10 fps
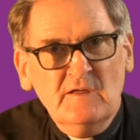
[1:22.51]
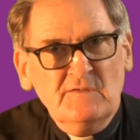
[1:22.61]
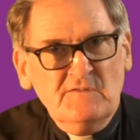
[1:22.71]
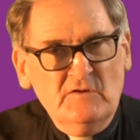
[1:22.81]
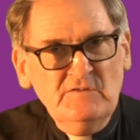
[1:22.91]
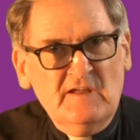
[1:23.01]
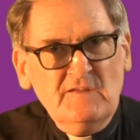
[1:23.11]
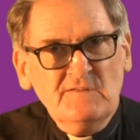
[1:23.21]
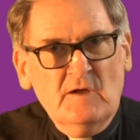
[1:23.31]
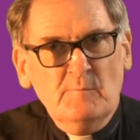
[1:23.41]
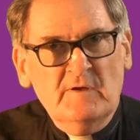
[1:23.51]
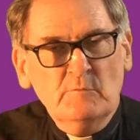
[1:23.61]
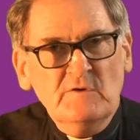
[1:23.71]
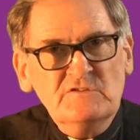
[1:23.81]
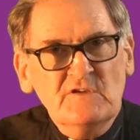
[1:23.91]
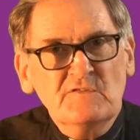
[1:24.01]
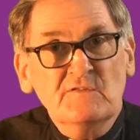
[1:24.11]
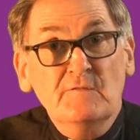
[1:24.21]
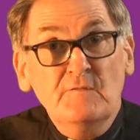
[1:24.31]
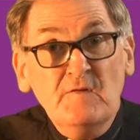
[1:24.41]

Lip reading: Sunday sermon, which is the